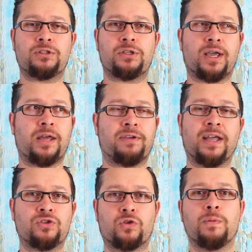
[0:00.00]
to kind of
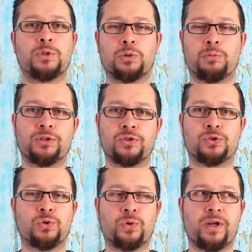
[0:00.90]
get to grips with what the
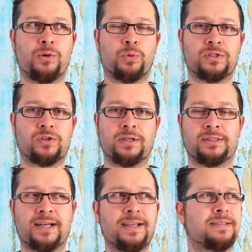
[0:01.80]
story was trying to
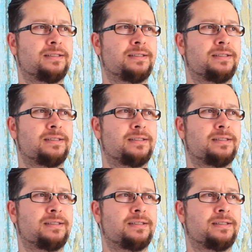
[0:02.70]
tell us,